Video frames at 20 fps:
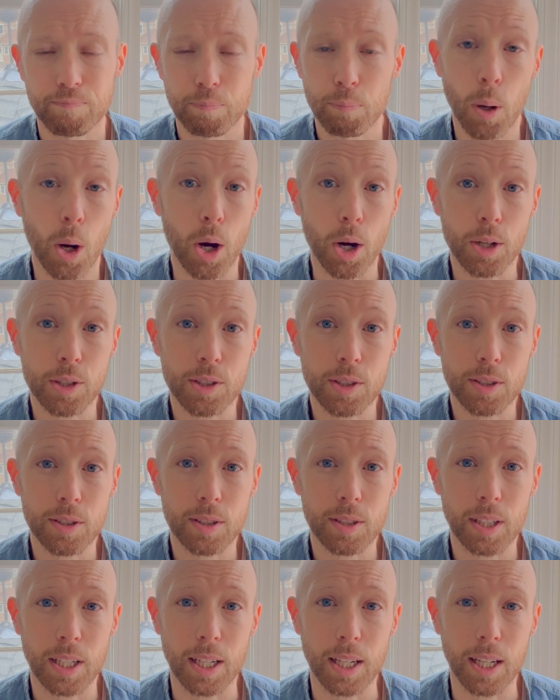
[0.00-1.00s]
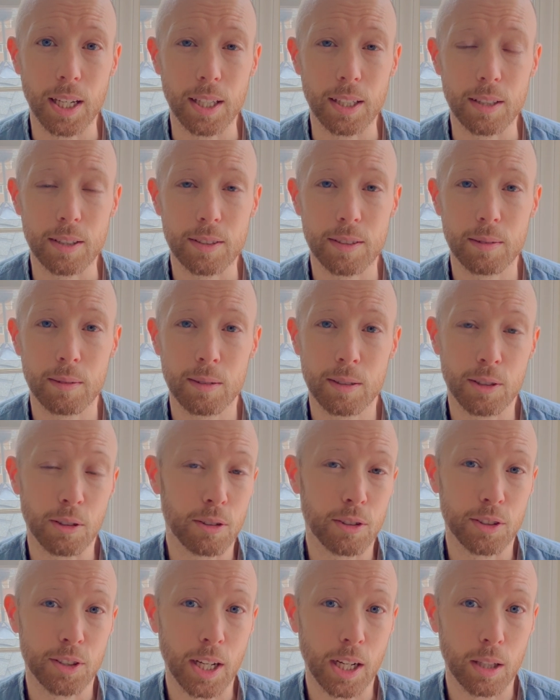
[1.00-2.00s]
parts in
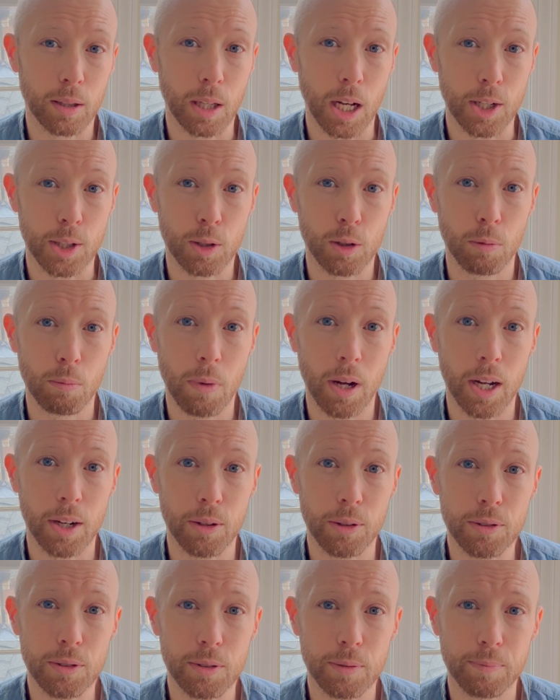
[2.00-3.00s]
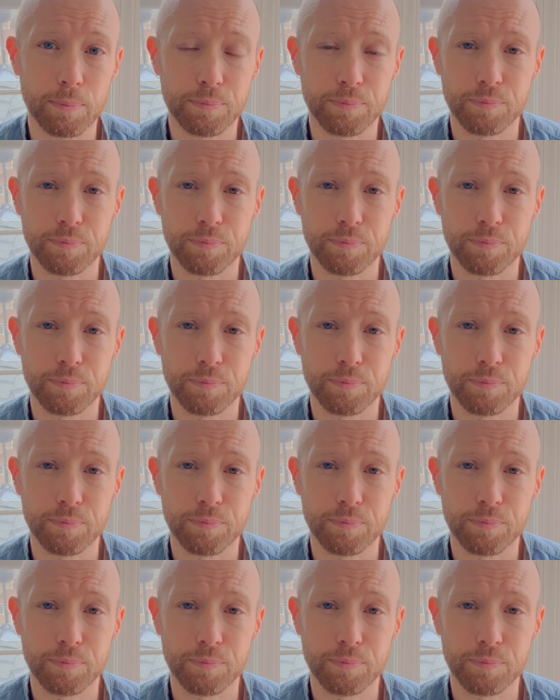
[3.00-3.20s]
certain psychological models,